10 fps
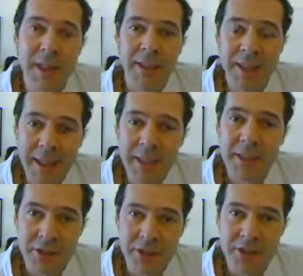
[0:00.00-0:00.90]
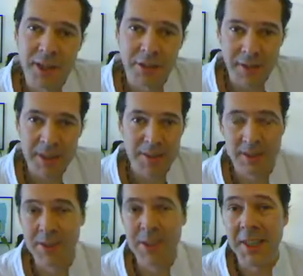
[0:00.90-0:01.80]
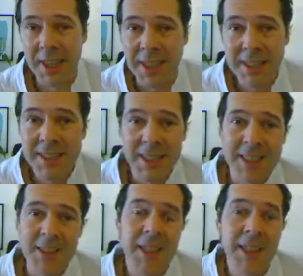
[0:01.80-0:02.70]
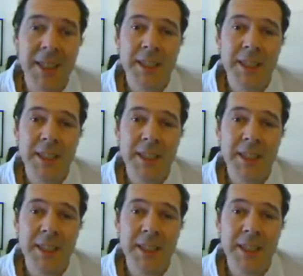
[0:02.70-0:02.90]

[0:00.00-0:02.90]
And the earlier you start, the better. Because the reality is,